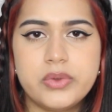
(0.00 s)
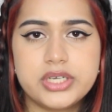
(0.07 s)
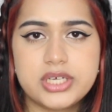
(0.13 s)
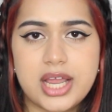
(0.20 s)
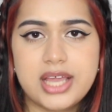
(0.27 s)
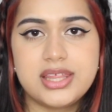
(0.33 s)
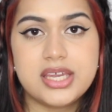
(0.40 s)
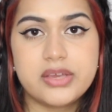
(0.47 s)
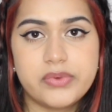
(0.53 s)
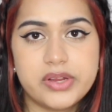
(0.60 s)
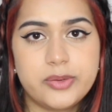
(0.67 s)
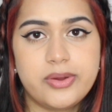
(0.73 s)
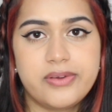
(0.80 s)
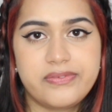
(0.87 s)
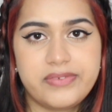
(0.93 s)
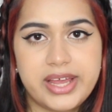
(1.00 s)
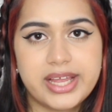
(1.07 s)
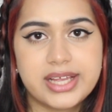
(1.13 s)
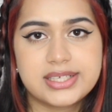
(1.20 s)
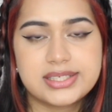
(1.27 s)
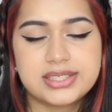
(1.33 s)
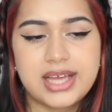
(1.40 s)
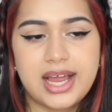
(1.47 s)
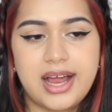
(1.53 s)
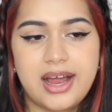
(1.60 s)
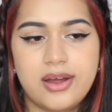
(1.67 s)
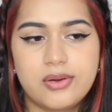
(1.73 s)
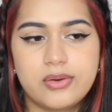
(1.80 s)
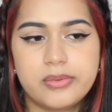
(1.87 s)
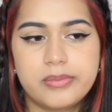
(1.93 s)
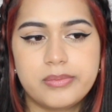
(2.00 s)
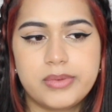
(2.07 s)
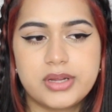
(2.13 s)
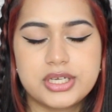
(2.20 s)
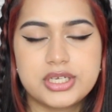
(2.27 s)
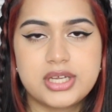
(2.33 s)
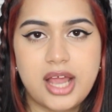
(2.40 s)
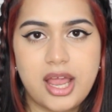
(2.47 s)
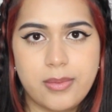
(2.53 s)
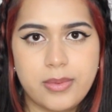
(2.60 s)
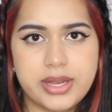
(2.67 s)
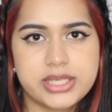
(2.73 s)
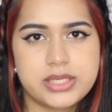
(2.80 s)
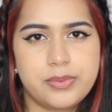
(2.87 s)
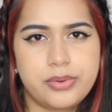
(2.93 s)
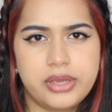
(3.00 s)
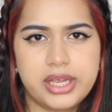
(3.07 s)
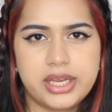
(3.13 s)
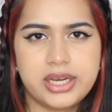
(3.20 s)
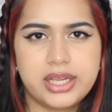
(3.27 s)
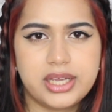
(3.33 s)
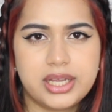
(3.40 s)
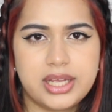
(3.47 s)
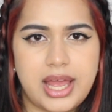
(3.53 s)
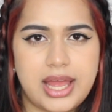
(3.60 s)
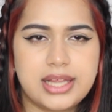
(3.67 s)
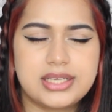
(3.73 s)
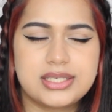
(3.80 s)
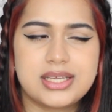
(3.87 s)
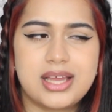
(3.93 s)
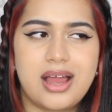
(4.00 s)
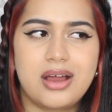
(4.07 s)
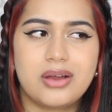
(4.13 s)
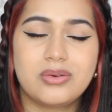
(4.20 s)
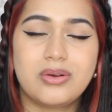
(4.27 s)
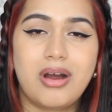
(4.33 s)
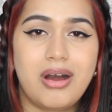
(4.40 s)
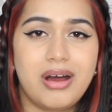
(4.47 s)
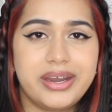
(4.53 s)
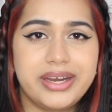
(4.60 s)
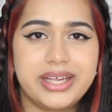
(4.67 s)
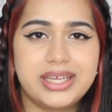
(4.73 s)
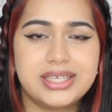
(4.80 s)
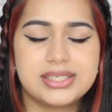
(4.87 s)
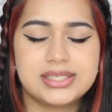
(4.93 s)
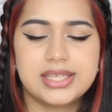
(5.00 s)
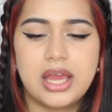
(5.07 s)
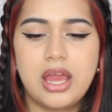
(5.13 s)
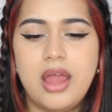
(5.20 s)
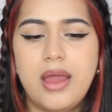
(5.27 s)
which I think really reflects how much time you need to put in it and how hard it is.